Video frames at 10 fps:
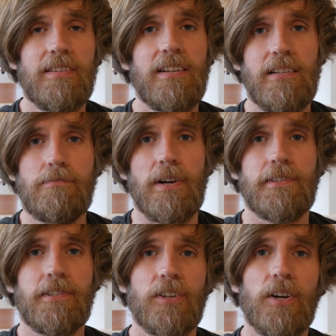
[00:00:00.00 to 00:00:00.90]
nearly
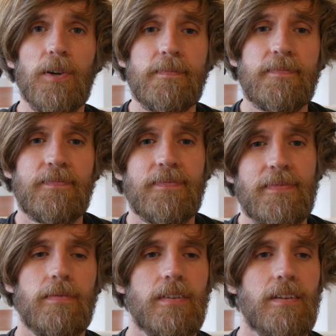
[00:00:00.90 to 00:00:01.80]
ready to go.
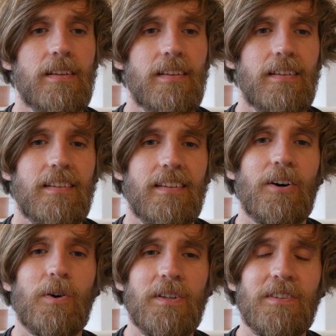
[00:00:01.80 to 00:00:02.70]

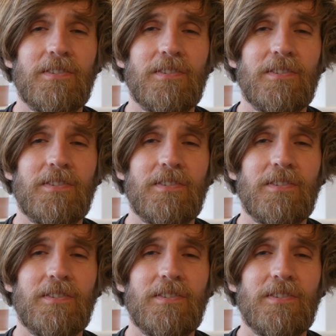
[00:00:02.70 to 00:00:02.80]
Holding the